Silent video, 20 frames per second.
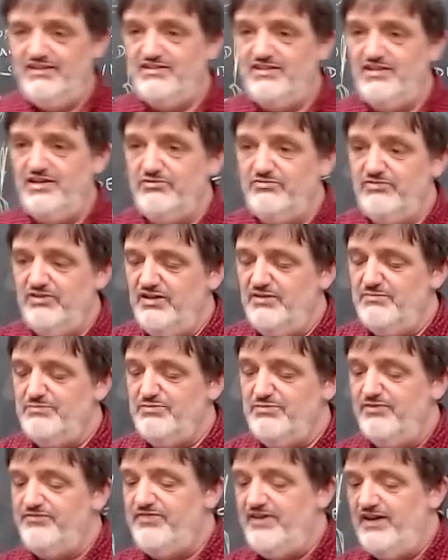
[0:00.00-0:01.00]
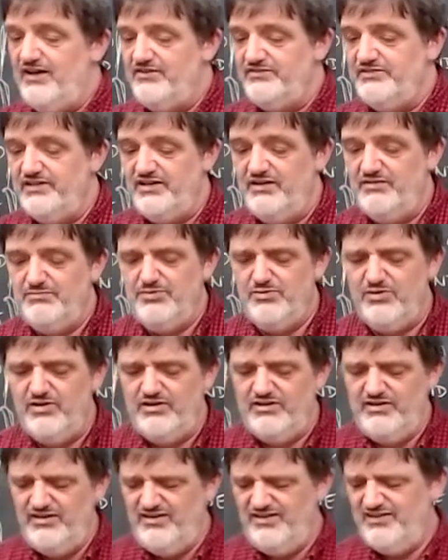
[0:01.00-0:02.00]
things that are really profound and
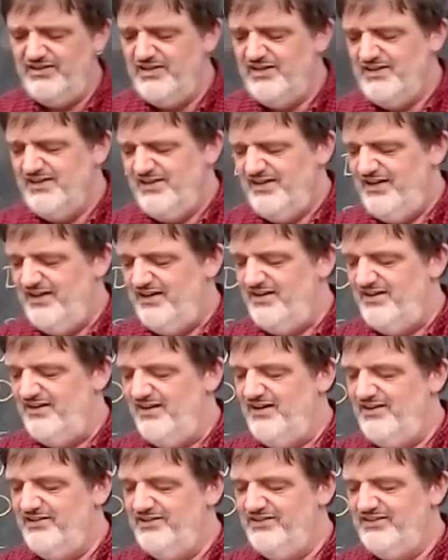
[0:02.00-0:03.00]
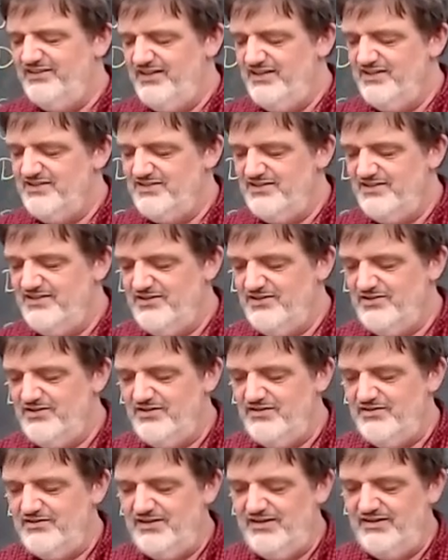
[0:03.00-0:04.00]
important and other things that
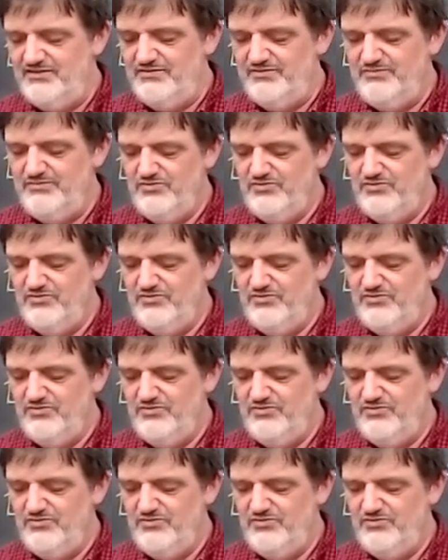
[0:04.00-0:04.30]
are uh,